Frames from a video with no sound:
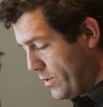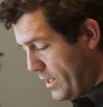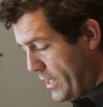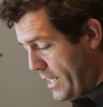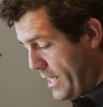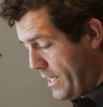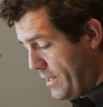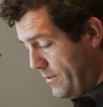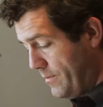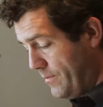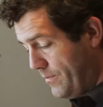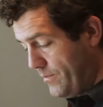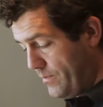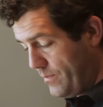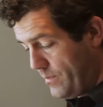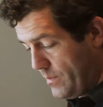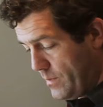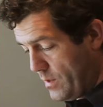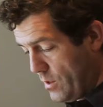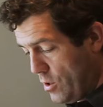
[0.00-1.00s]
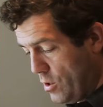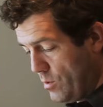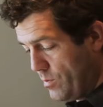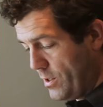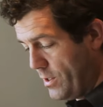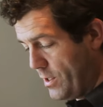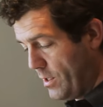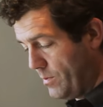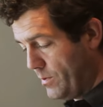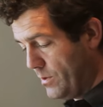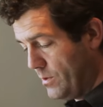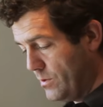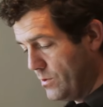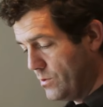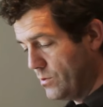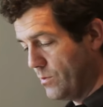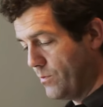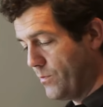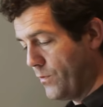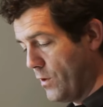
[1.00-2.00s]
your squid head, open it
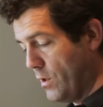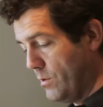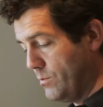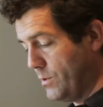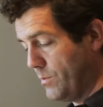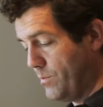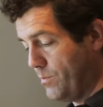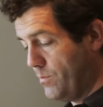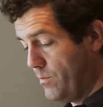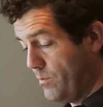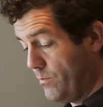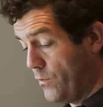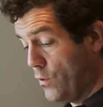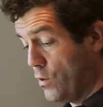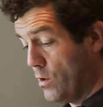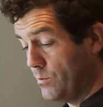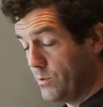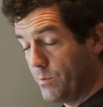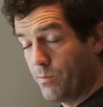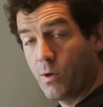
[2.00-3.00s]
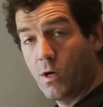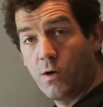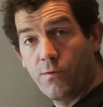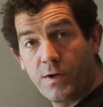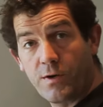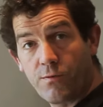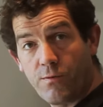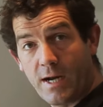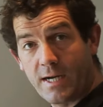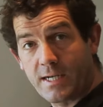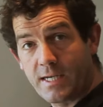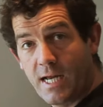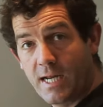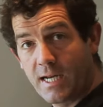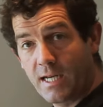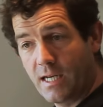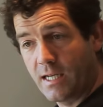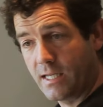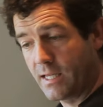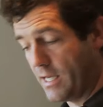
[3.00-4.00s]
up so it forms a perfect
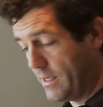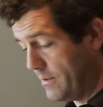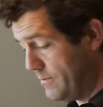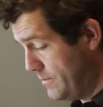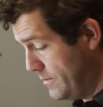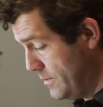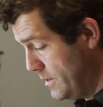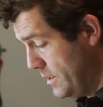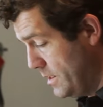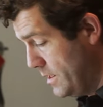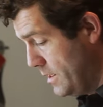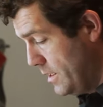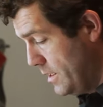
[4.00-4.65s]
rectangle like that.